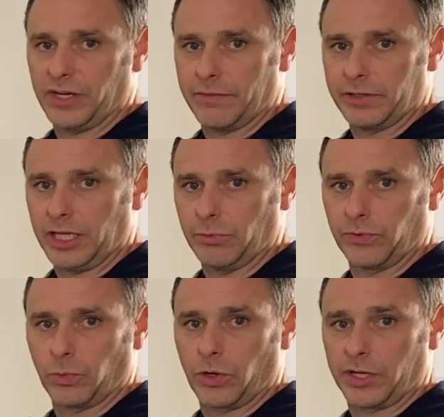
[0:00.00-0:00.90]
and everything
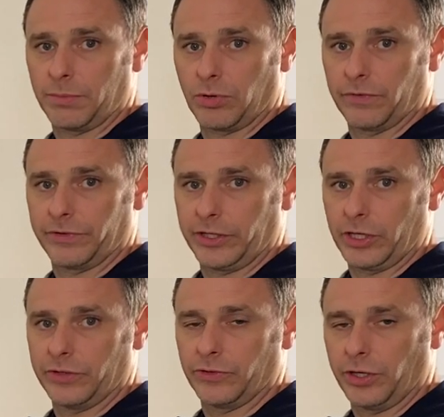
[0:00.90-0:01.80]
was working perfectly
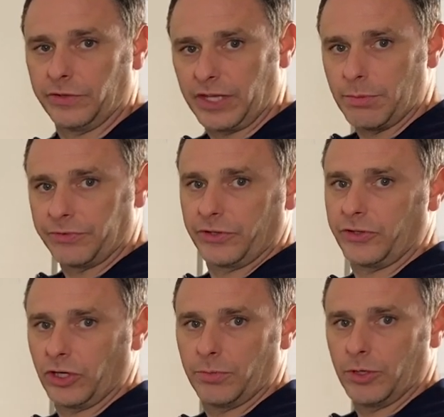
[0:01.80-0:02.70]
good. So to disable
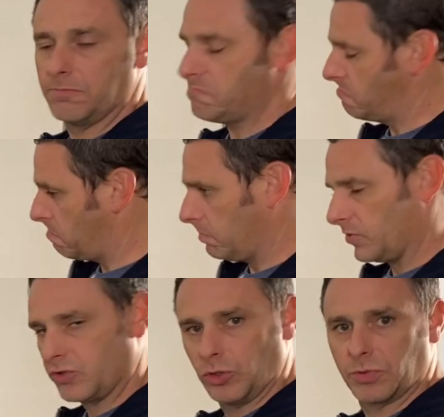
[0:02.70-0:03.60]
Secure Boot,
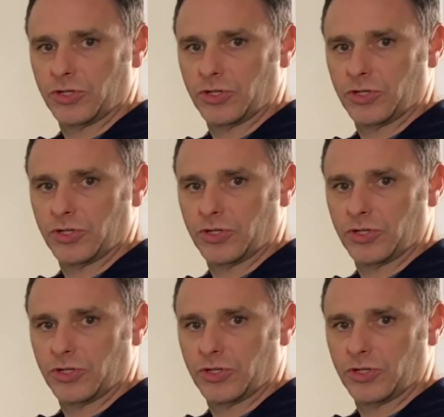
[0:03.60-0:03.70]
super